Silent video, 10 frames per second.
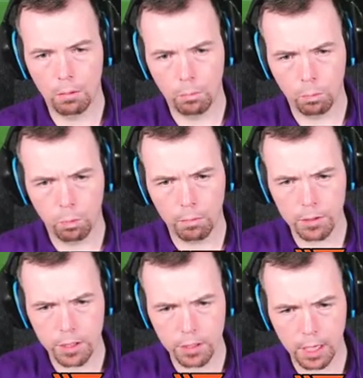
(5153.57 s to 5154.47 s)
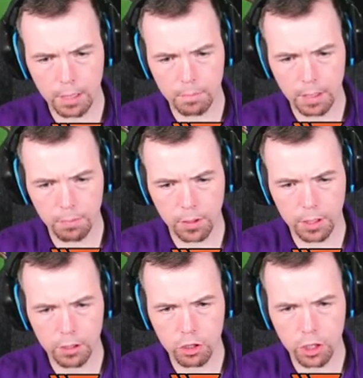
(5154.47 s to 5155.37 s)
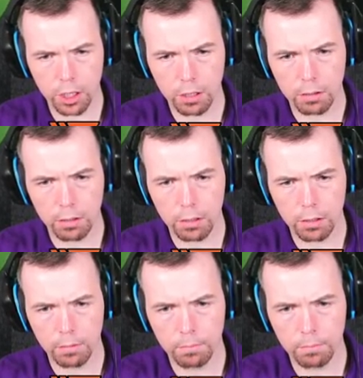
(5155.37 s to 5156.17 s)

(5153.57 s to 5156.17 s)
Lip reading: What was his name? They put it in the chat.